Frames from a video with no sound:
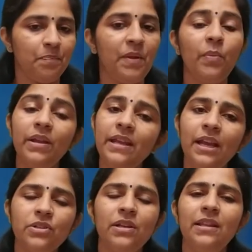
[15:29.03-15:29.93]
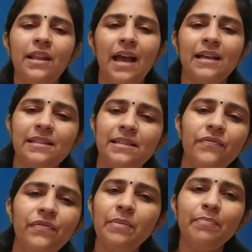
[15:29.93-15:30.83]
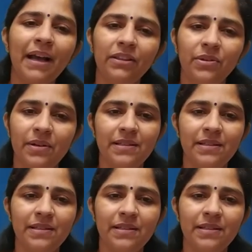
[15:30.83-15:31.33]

Now, irrigation has different methods.